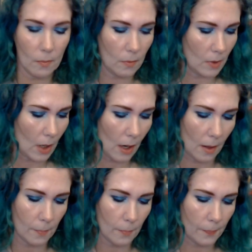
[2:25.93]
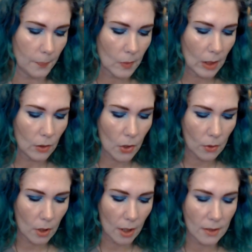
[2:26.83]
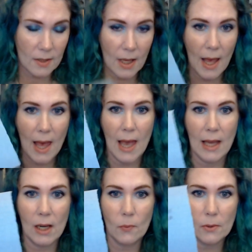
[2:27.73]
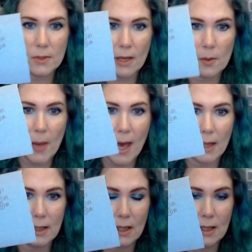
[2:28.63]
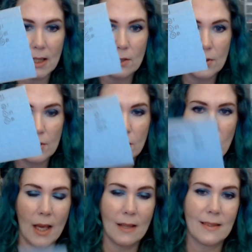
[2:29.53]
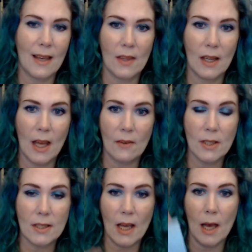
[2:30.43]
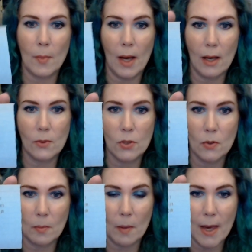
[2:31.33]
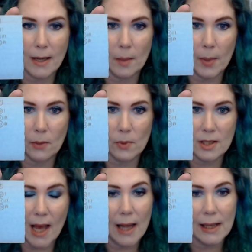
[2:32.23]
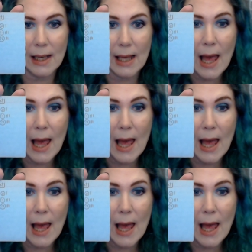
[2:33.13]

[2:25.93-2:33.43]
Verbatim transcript: um, note cards and I wrote down the palette and each of the shades and then every time I was doing my makeup I would tally